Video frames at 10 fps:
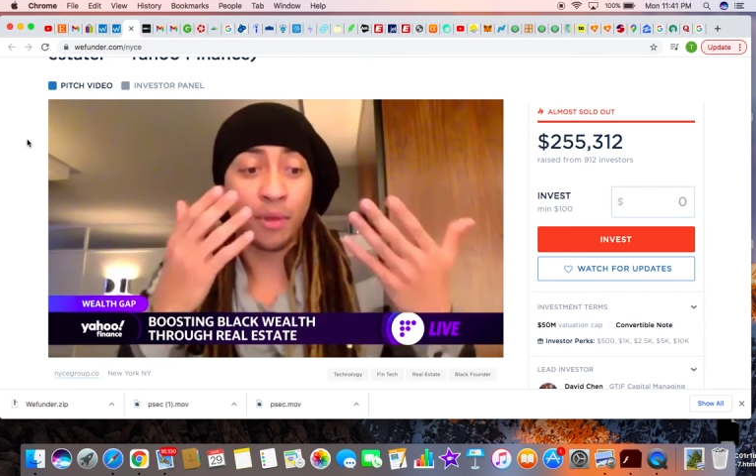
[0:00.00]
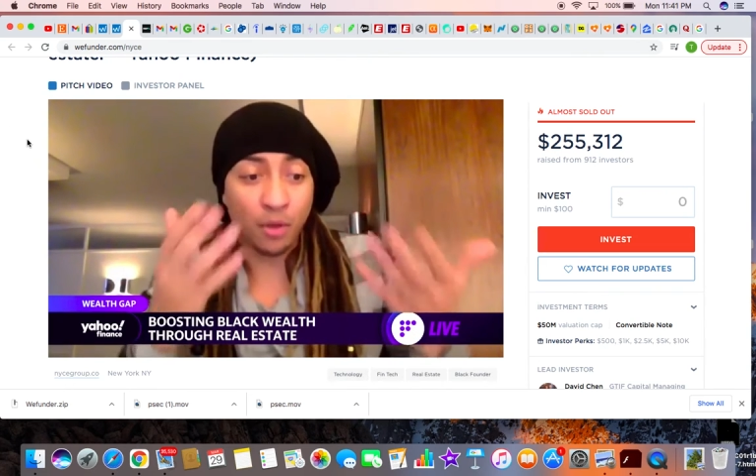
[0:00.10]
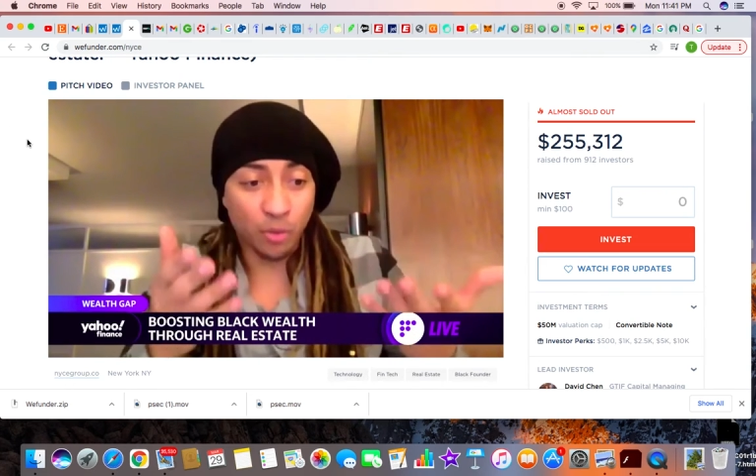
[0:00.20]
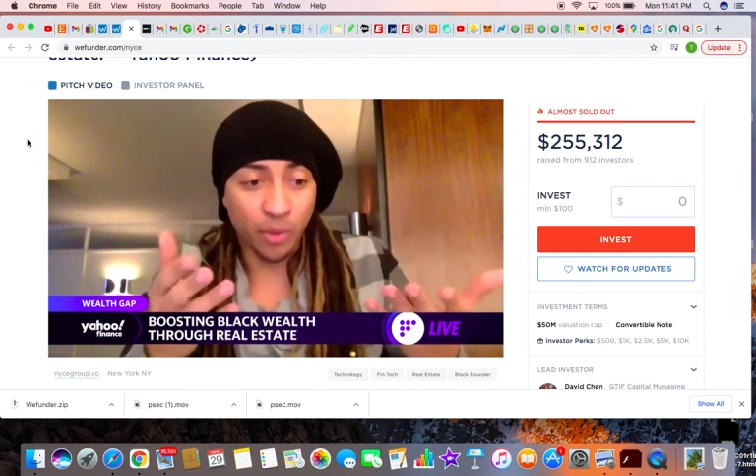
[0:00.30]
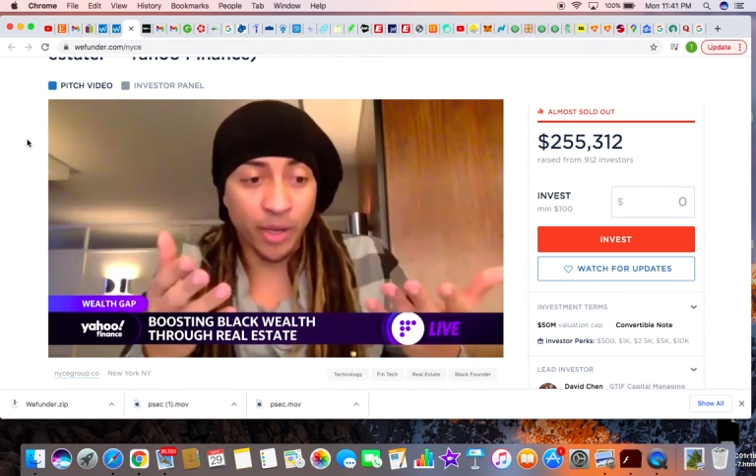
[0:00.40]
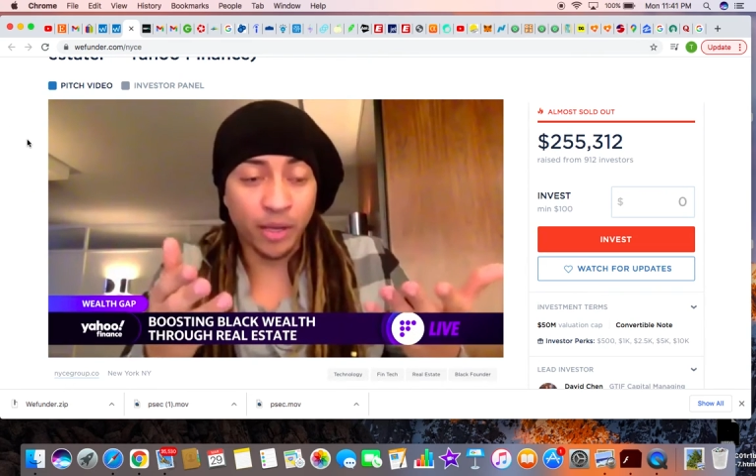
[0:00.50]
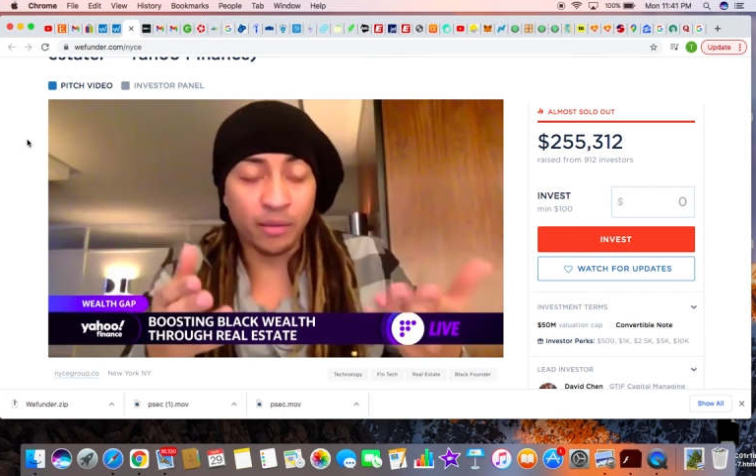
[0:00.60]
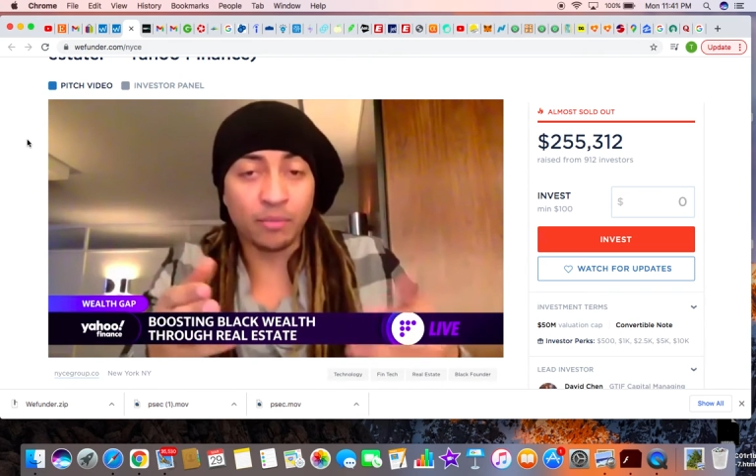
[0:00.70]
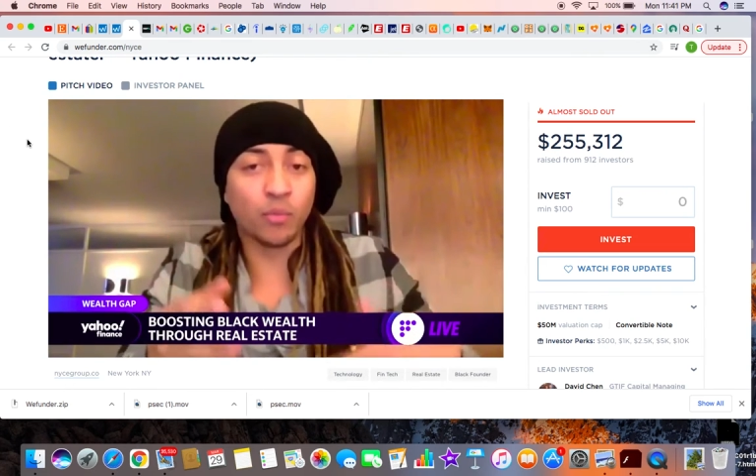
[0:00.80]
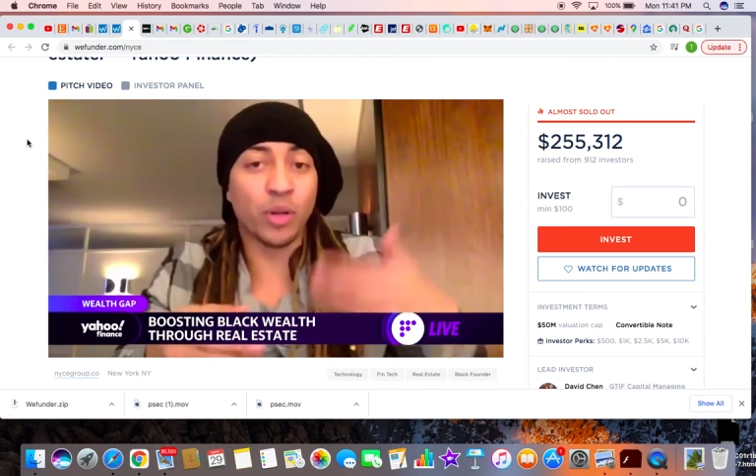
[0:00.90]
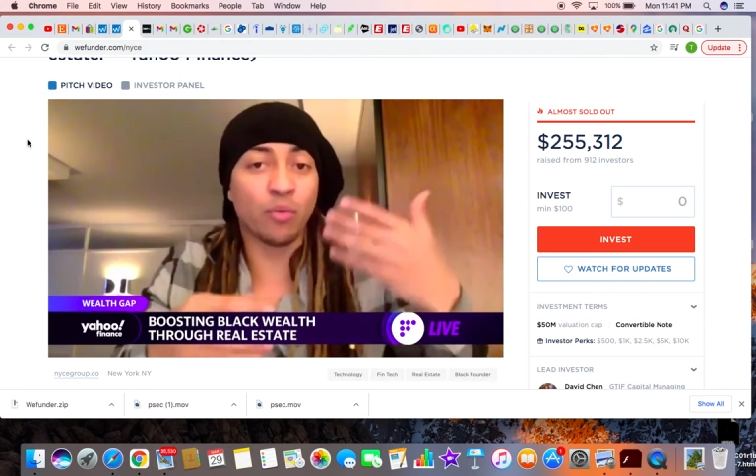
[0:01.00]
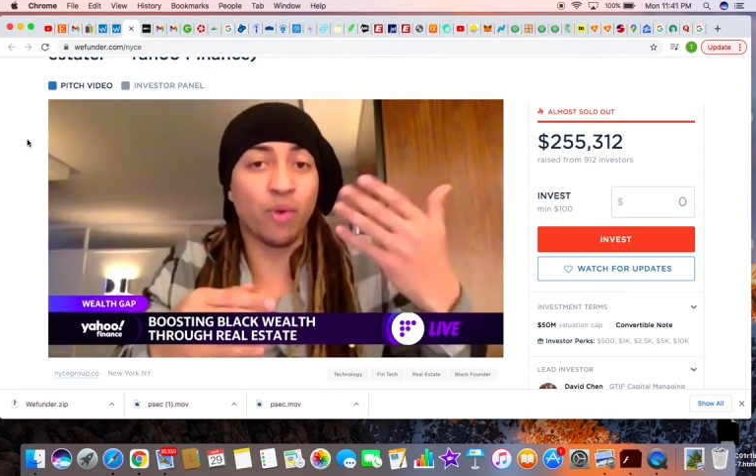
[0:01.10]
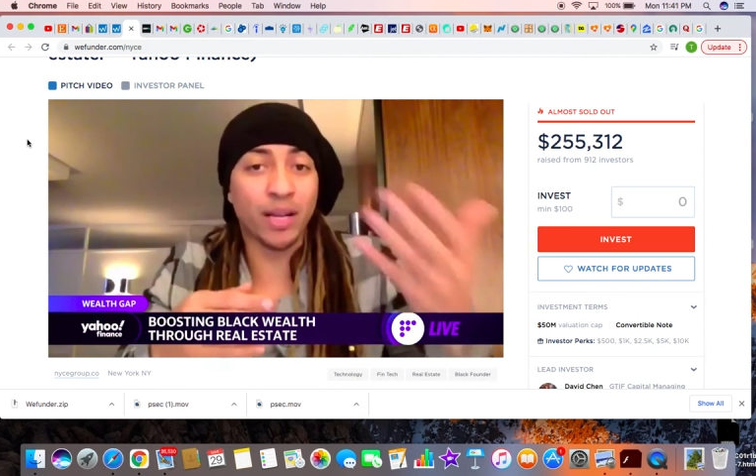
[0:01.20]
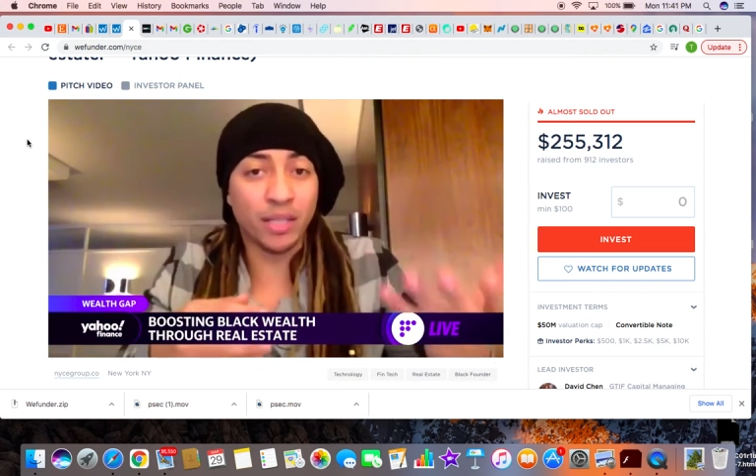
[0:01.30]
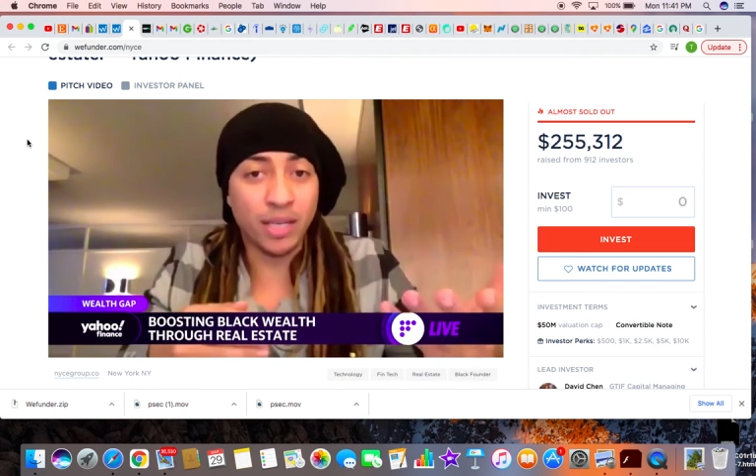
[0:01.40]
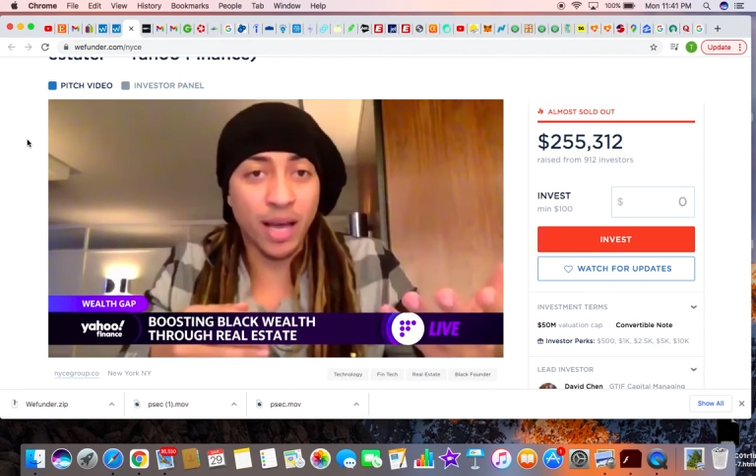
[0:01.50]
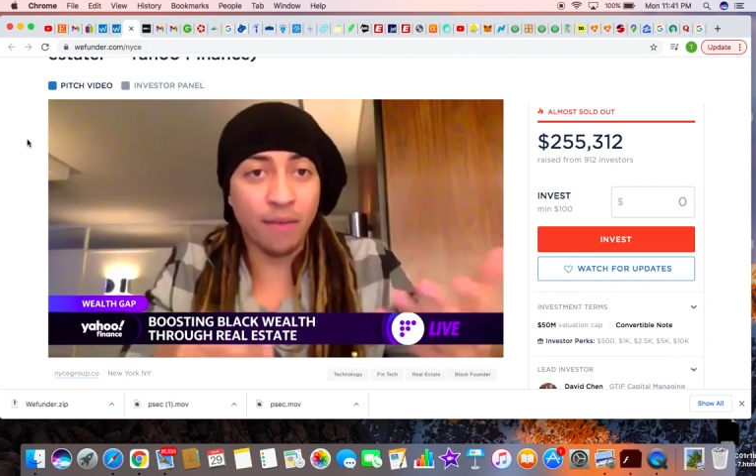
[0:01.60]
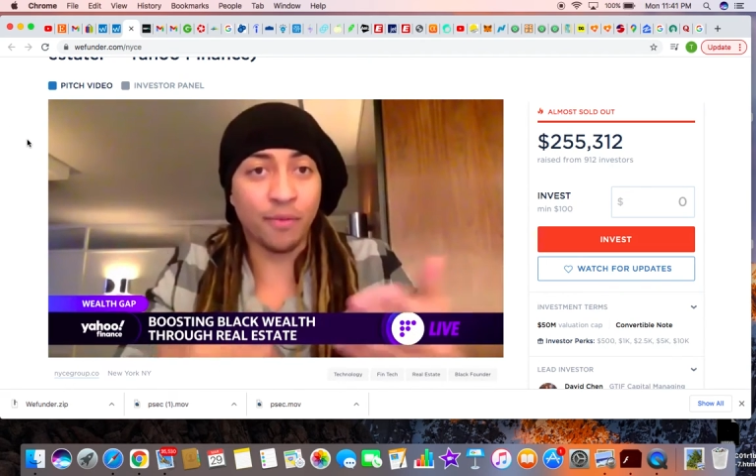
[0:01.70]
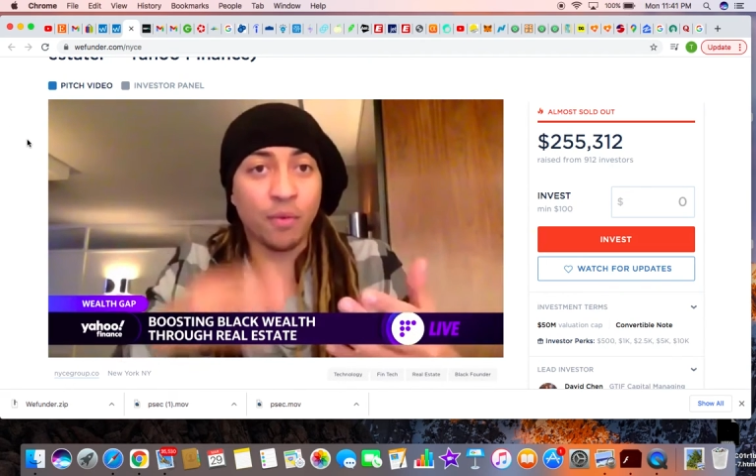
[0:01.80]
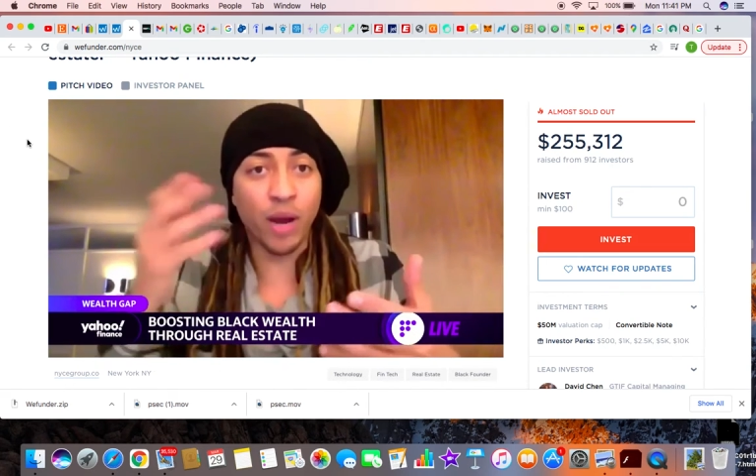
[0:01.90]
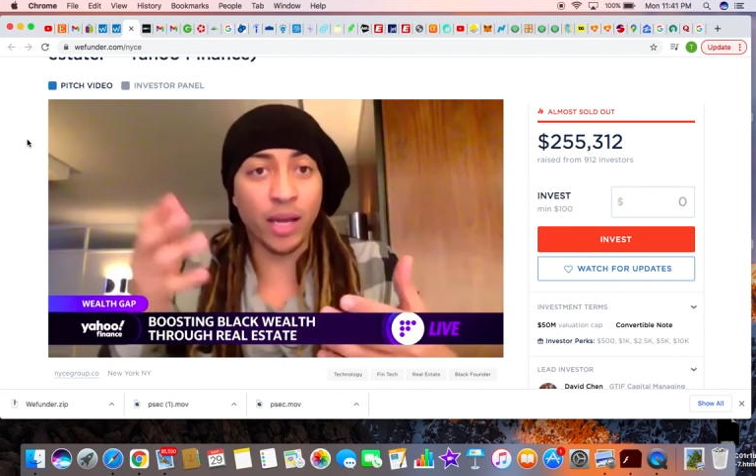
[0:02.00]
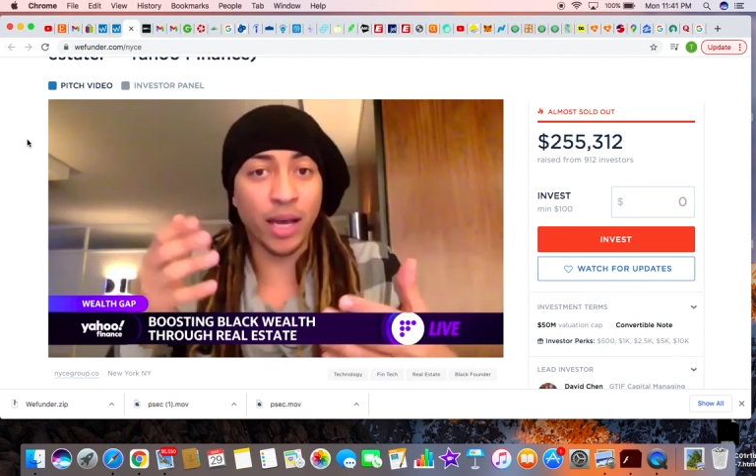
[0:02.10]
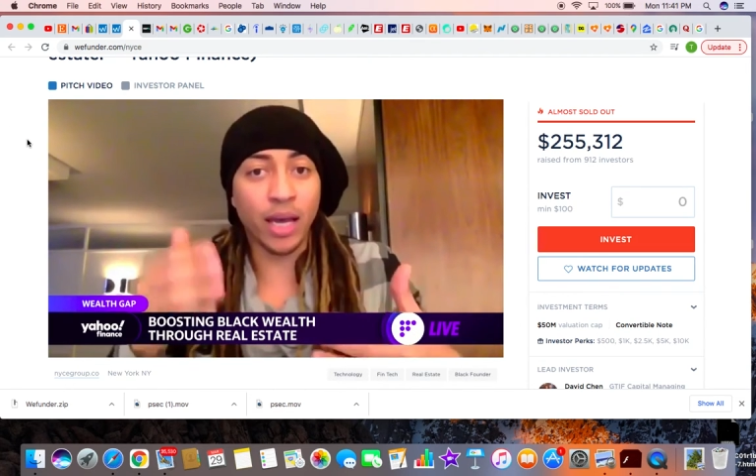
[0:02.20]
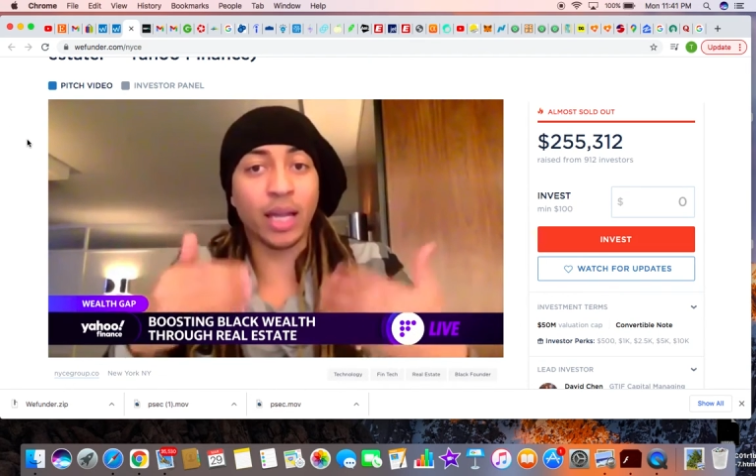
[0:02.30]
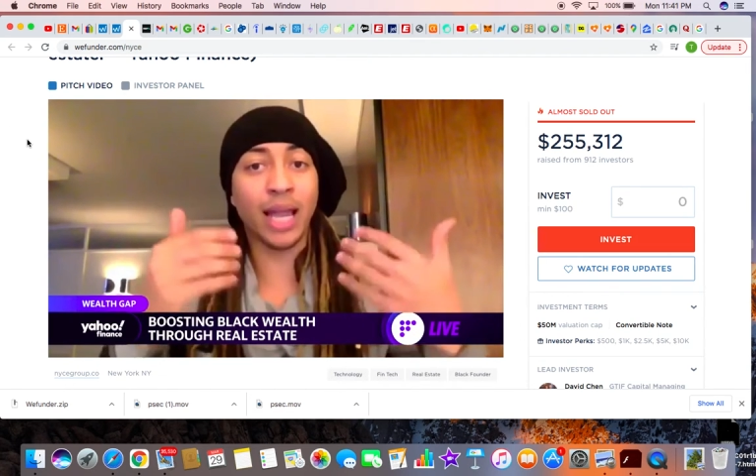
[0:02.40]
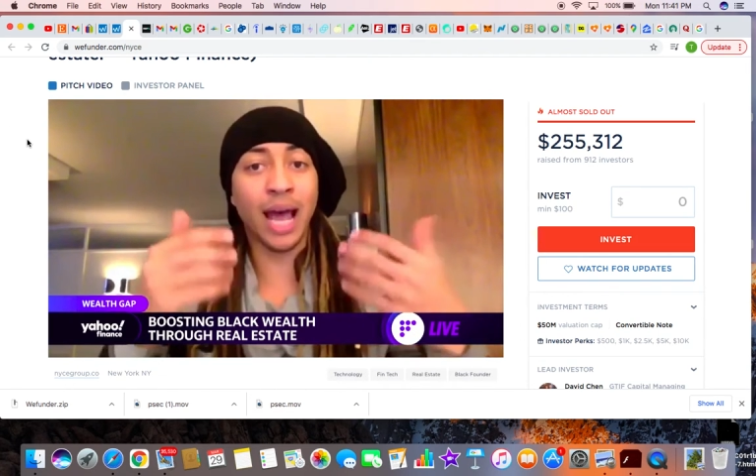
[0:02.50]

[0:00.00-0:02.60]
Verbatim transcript: There's been with Reg CF and Reg A, it